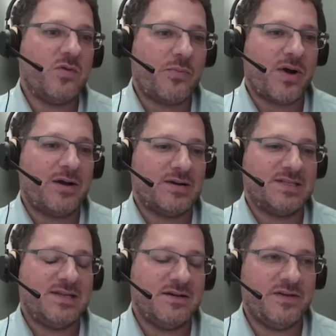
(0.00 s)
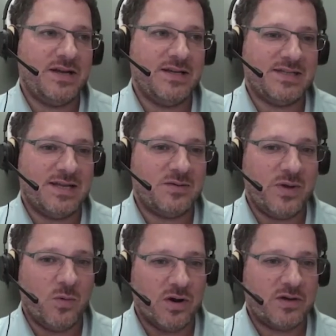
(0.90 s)
we pride ourselves in is that
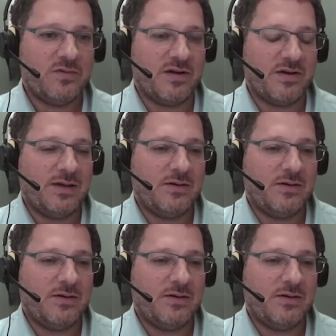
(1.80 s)
we work very